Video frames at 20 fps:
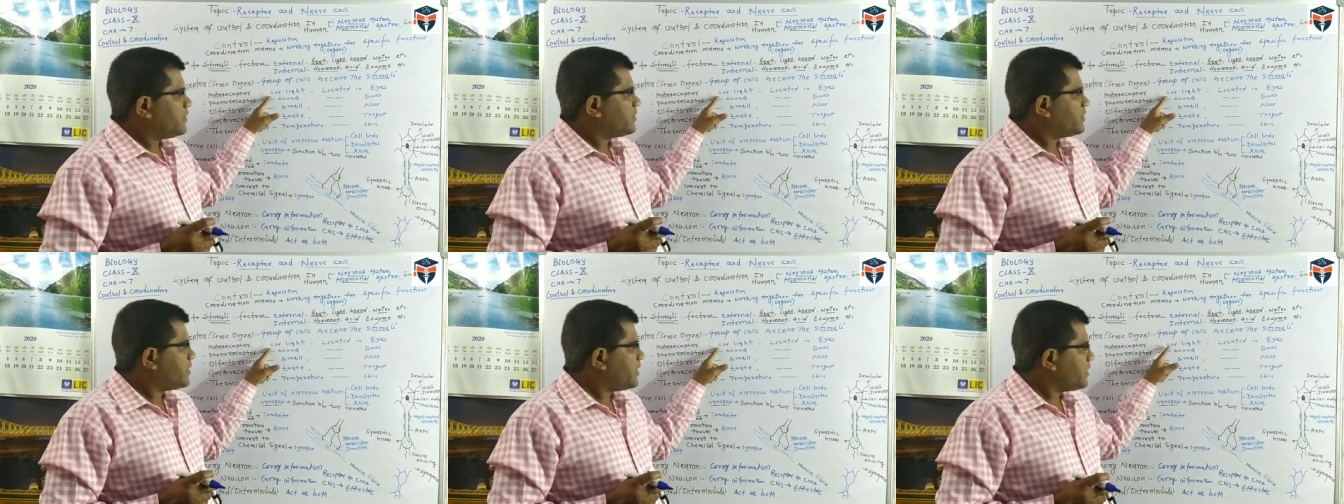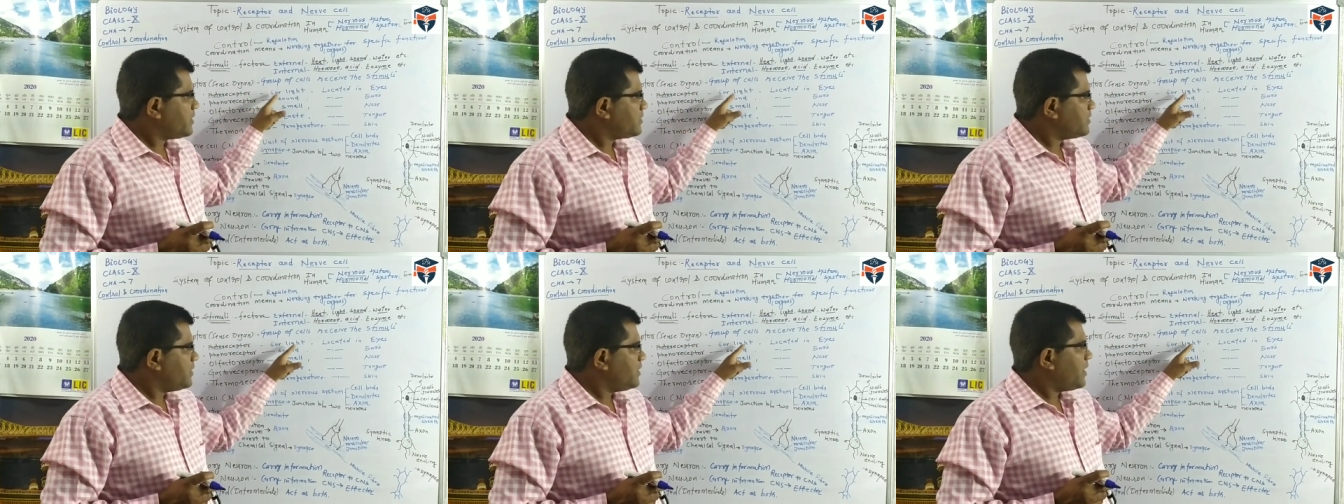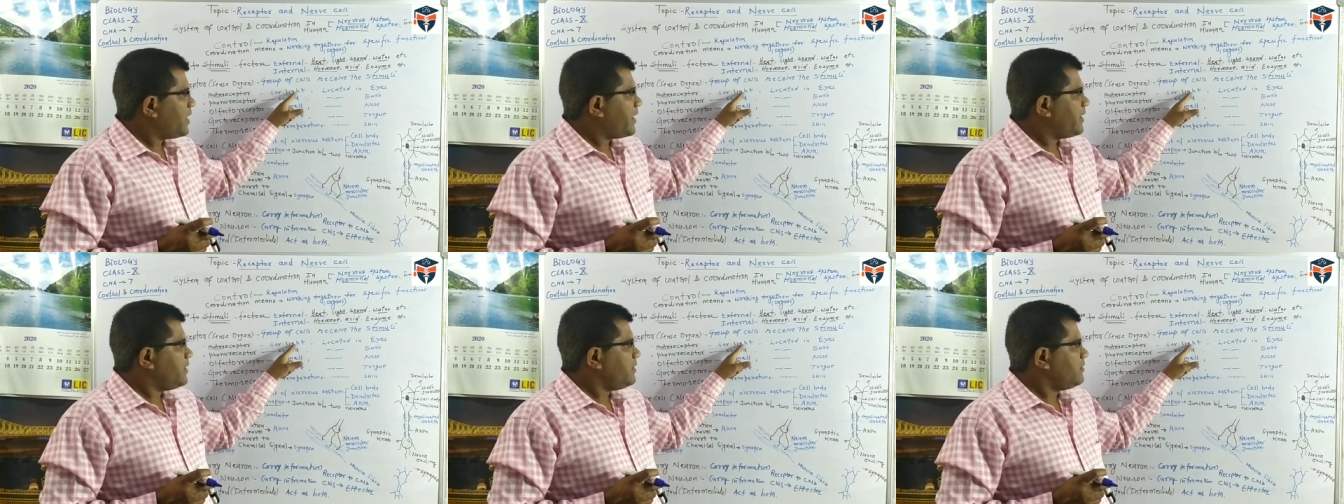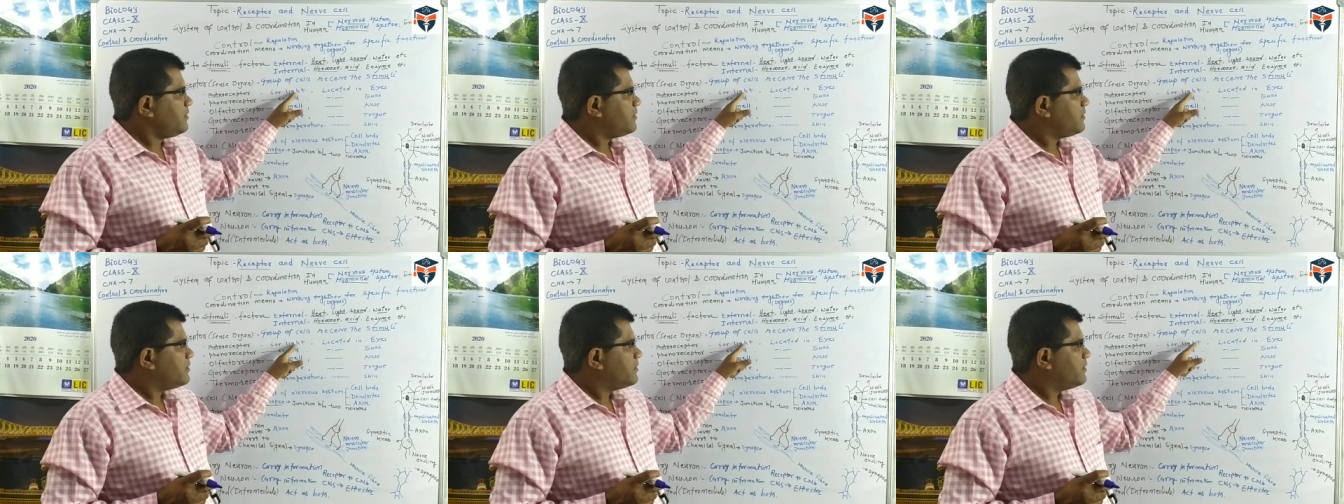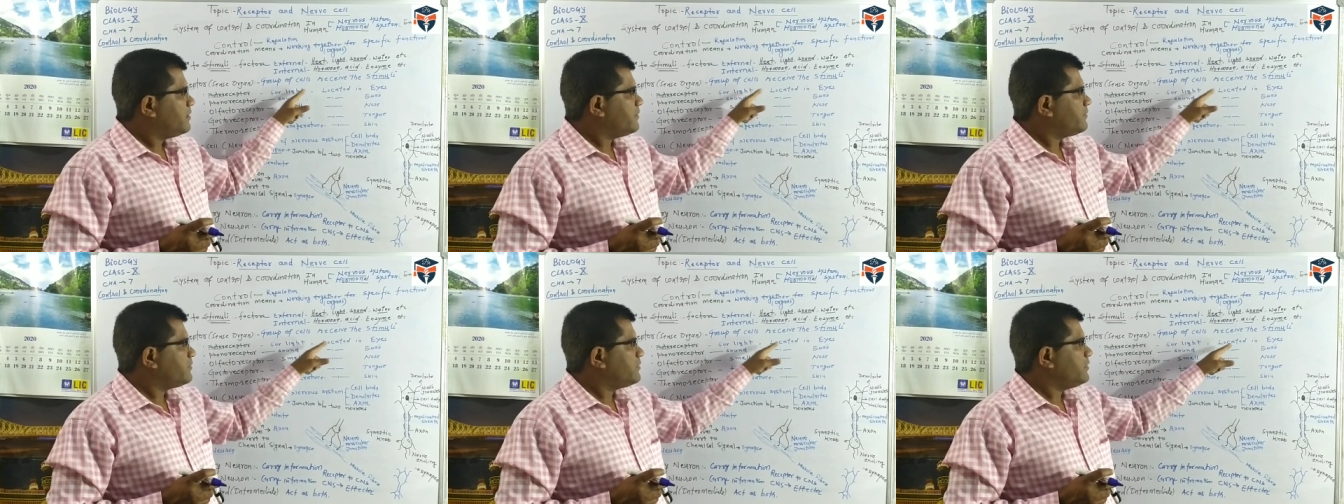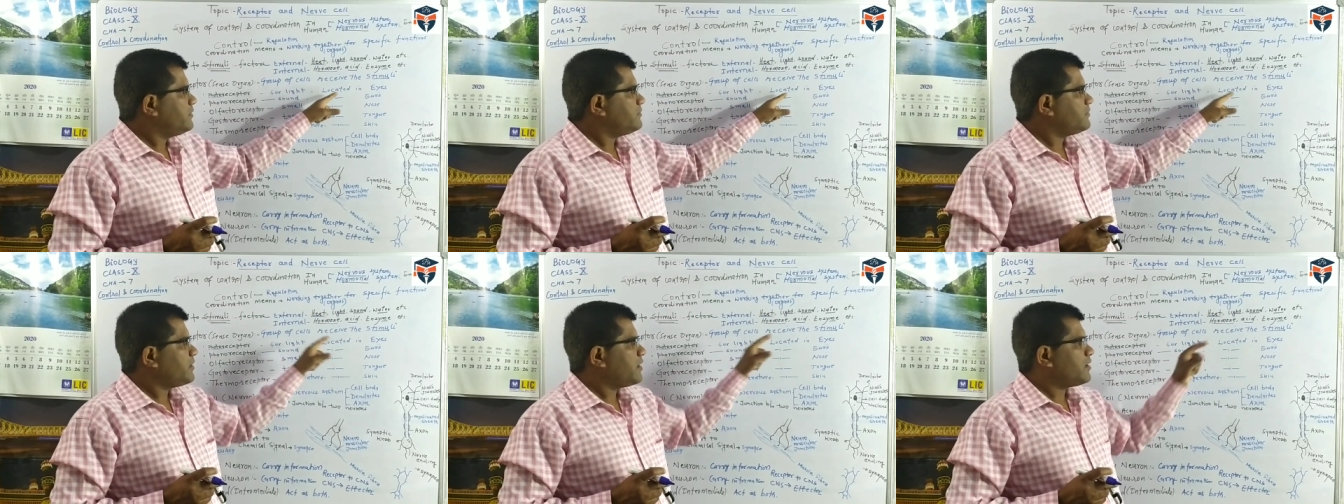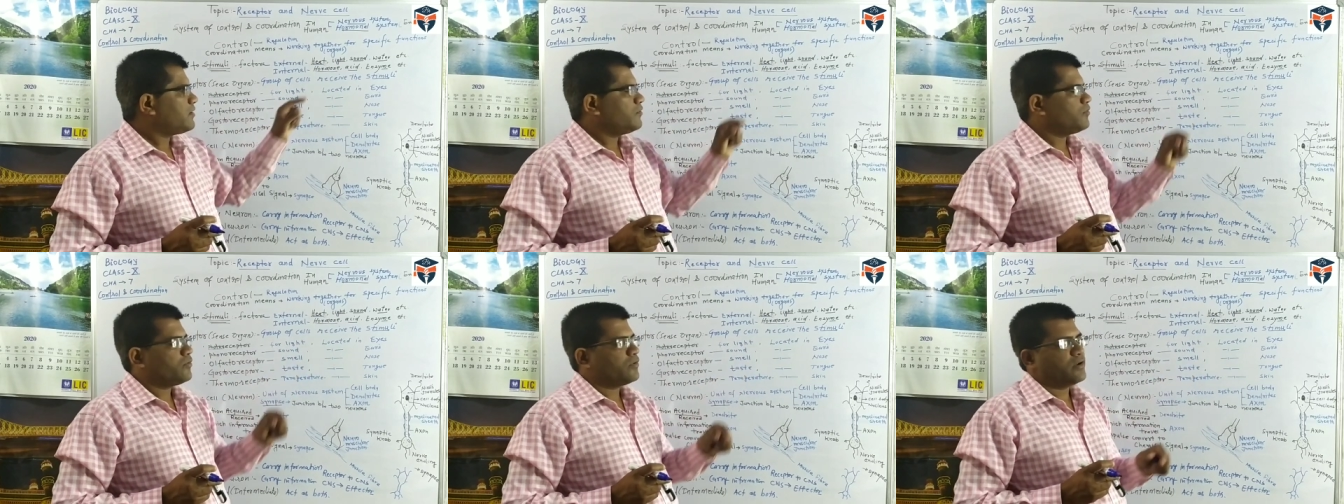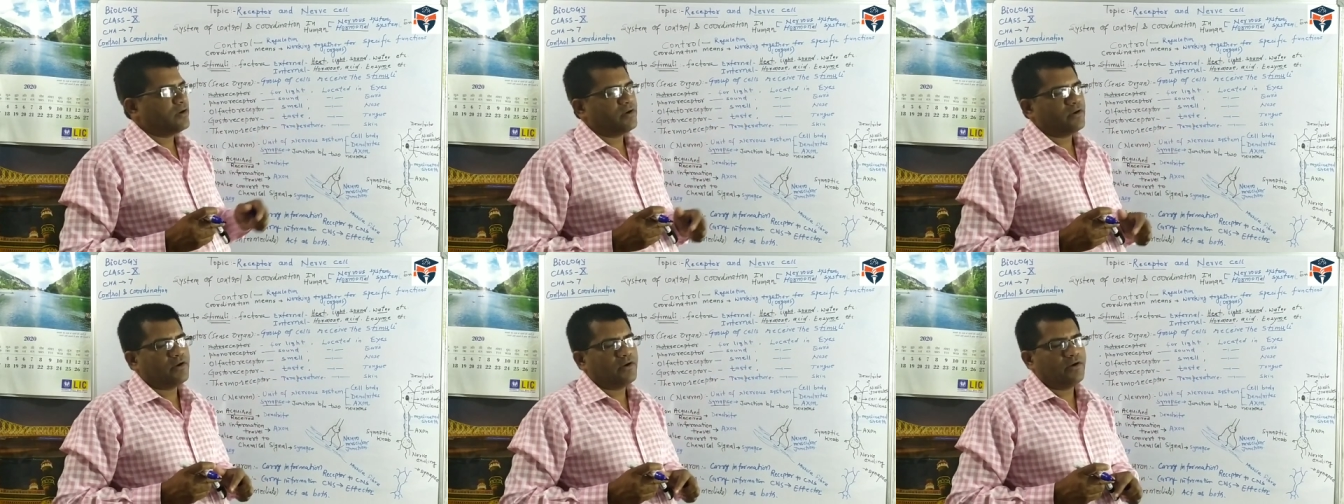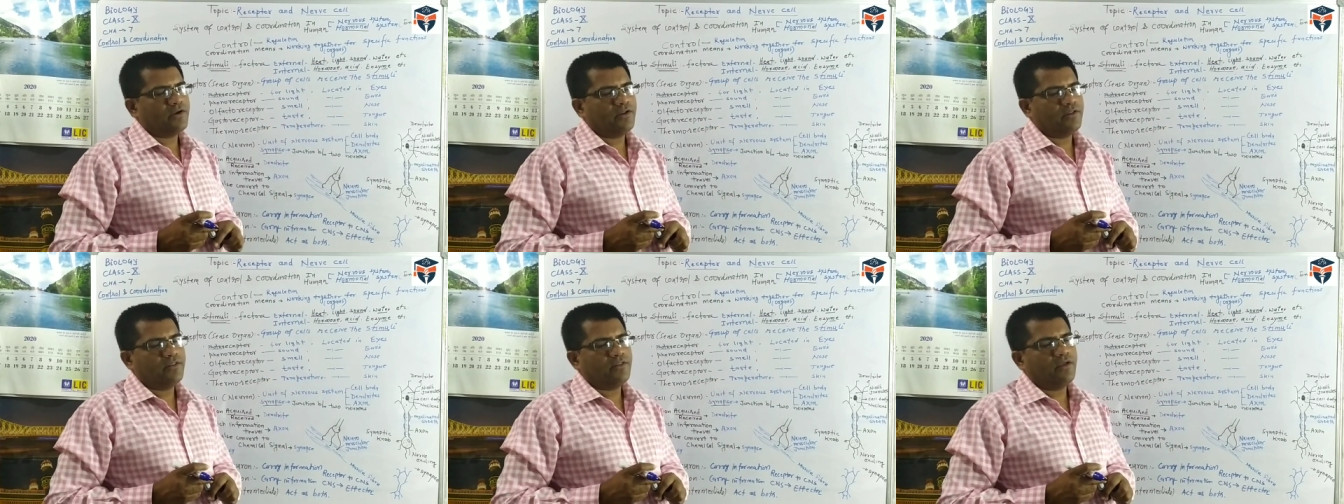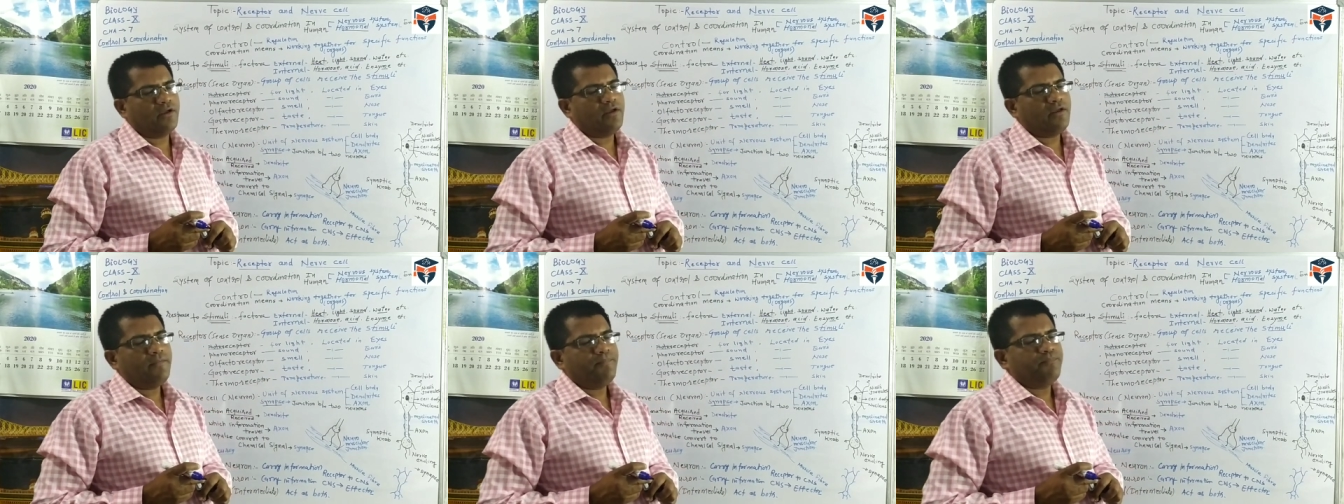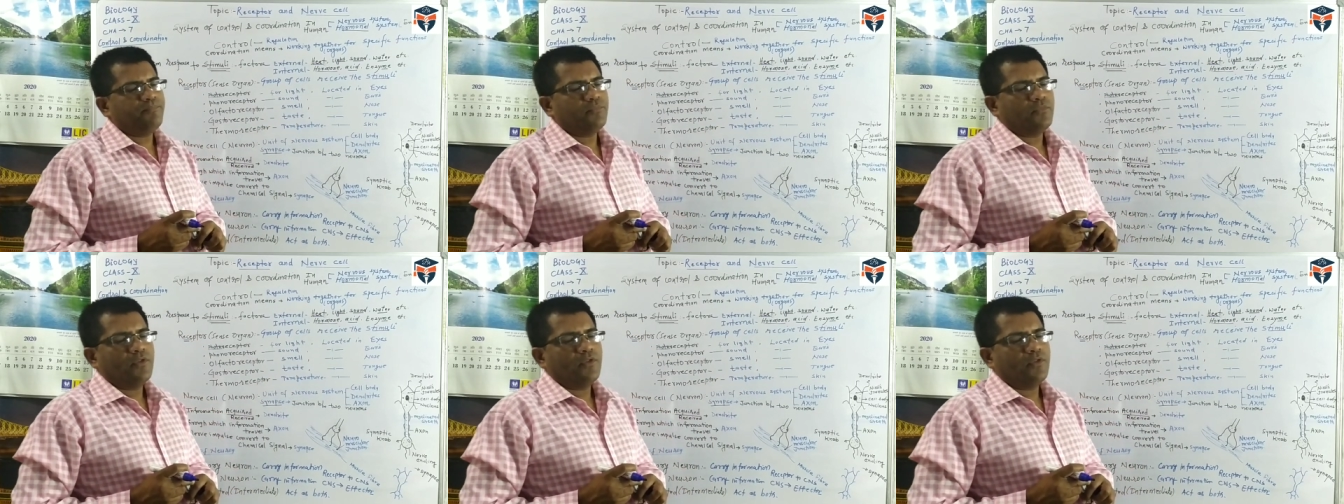detect the light, and these are located in the